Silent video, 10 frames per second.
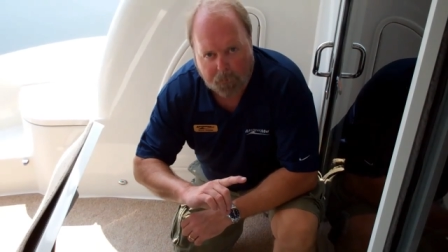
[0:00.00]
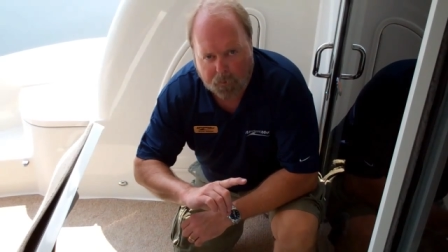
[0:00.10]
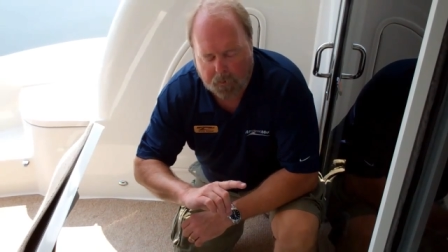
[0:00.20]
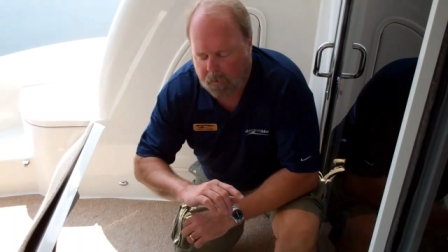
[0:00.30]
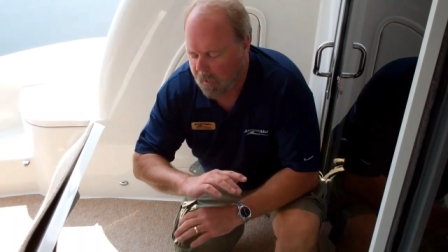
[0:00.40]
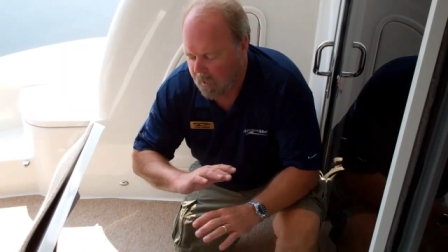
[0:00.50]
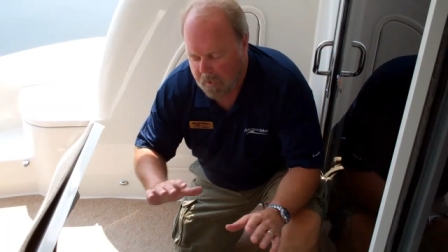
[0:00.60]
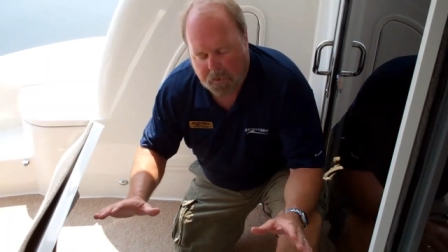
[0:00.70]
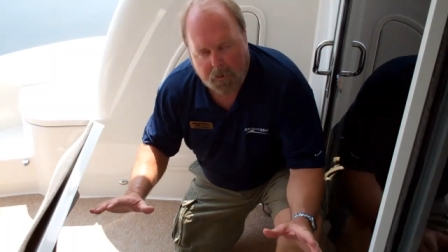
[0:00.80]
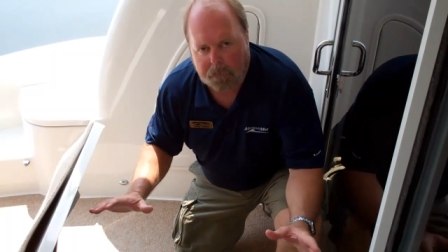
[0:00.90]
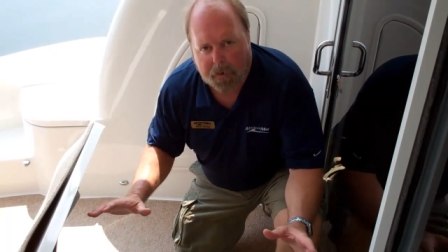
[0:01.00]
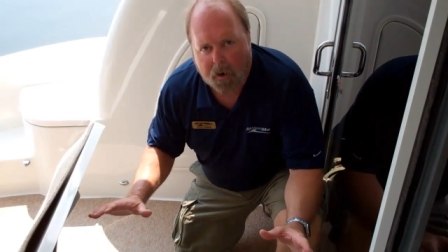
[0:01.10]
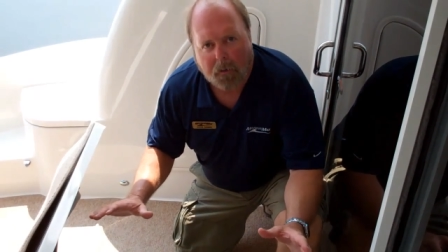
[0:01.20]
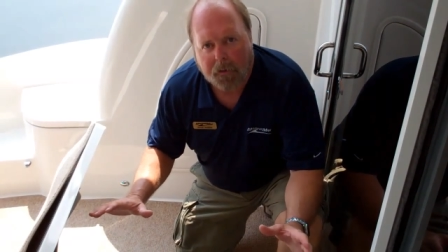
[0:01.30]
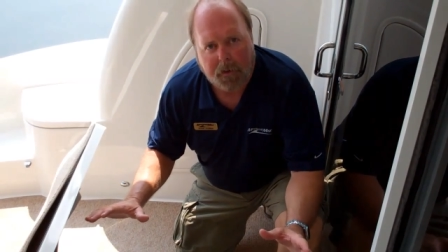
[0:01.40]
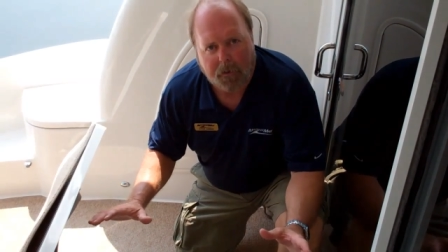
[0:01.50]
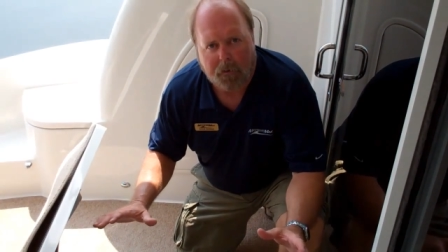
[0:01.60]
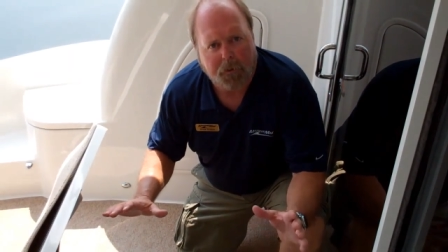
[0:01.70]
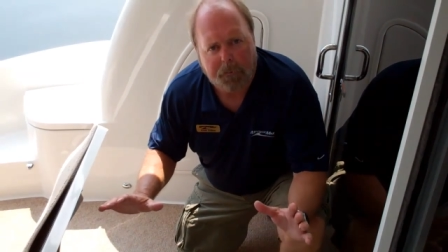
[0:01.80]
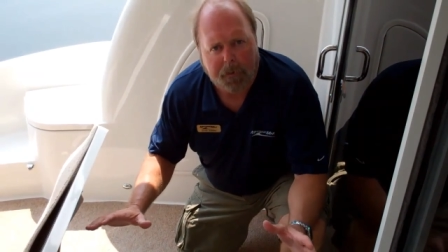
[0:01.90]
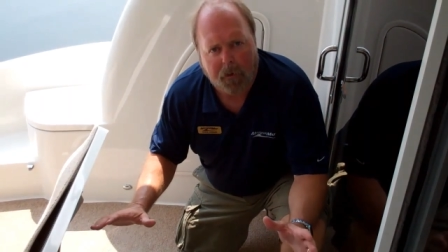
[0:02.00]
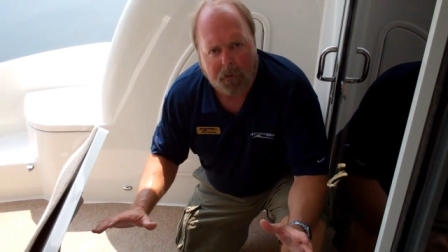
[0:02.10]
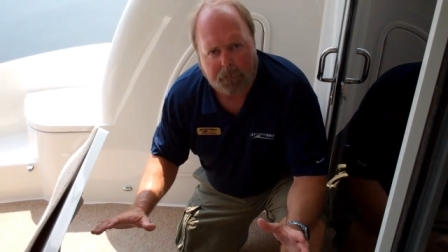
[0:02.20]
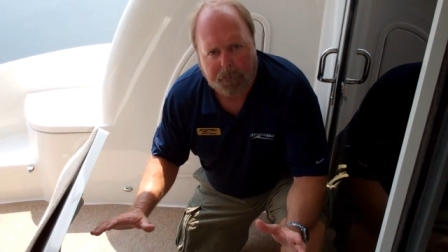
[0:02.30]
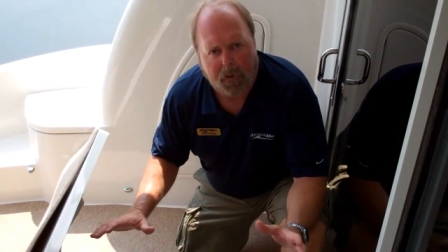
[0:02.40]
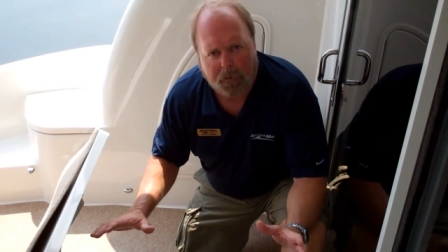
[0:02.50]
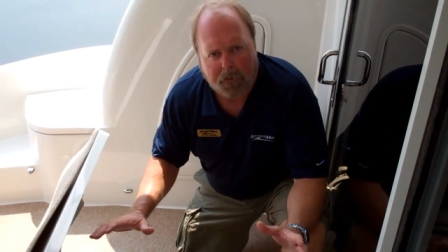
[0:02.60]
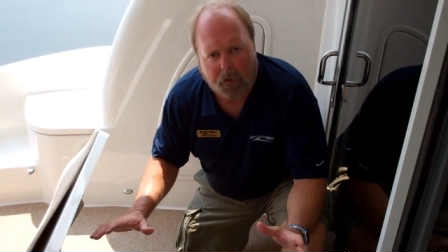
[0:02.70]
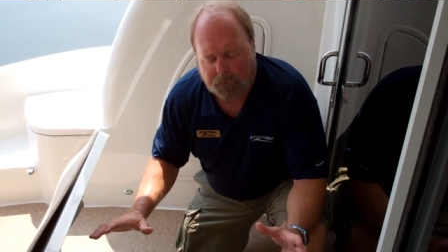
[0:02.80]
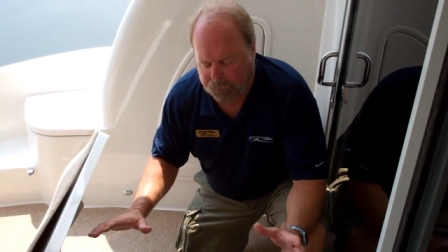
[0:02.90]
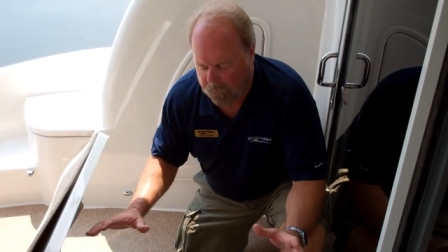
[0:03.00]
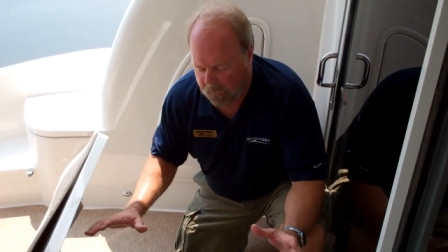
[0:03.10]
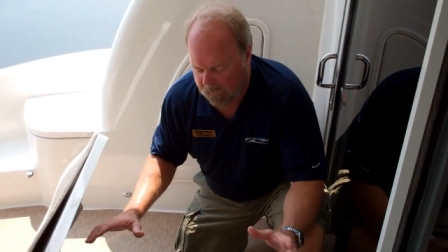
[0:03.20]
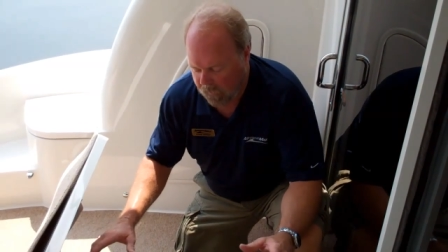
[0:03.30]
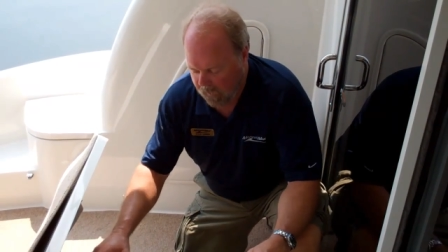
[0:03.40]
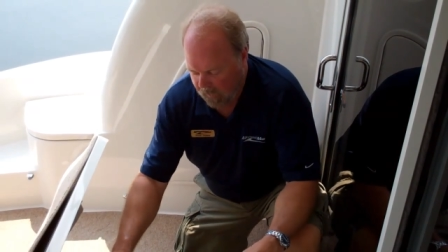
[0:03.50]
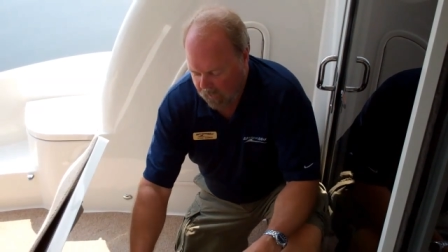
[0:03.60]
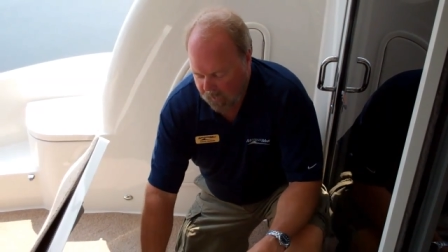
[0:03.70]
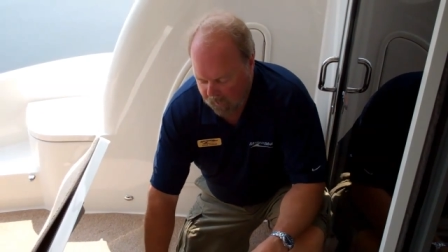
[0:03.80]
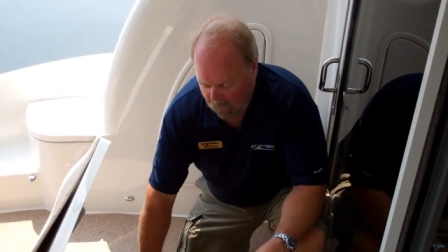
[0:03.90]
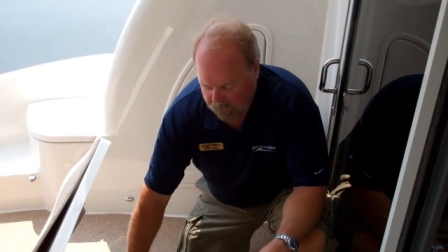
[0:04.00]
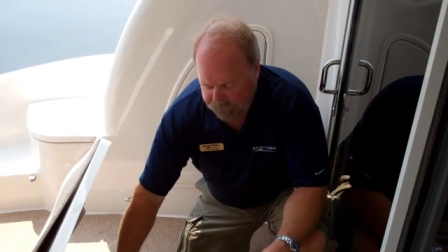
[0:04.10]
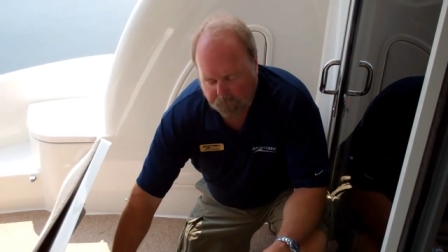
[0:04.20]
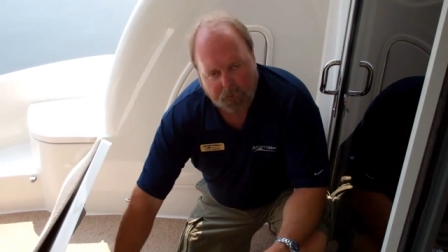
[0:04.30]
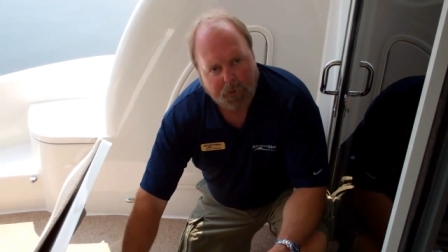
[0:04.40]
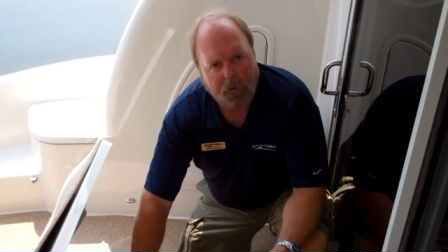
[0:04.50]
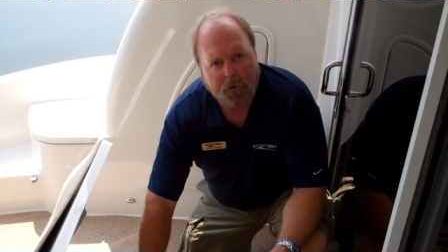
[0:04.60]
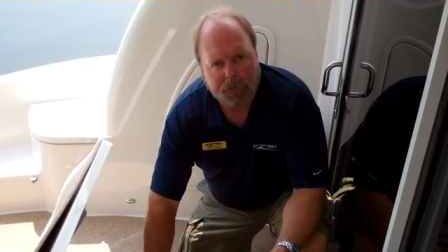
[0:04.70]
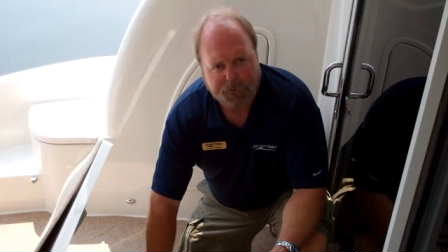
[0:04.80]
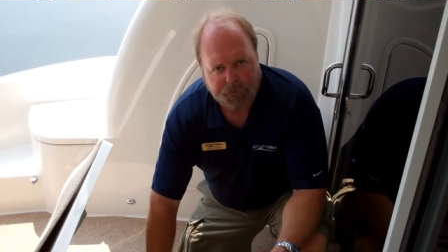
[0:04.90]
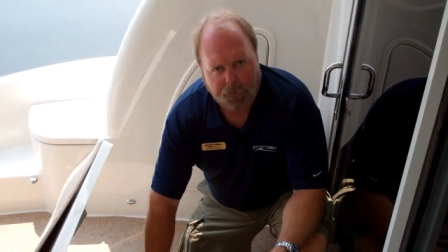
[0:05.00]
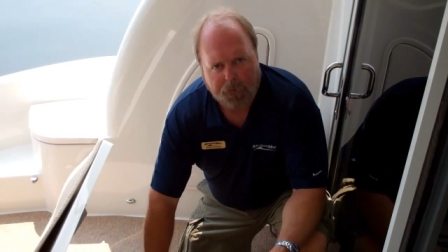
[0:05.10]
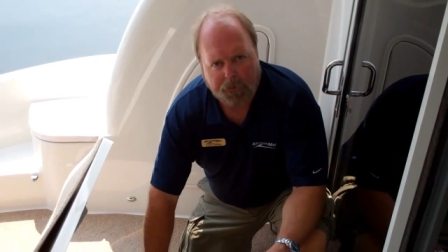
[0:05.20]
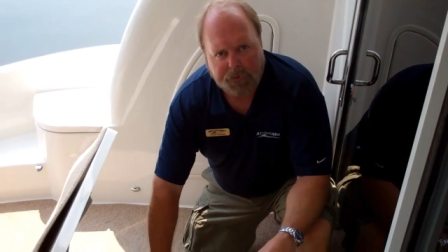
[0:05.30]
board, you barely hear it. You barely know it's running. And also look at all the storage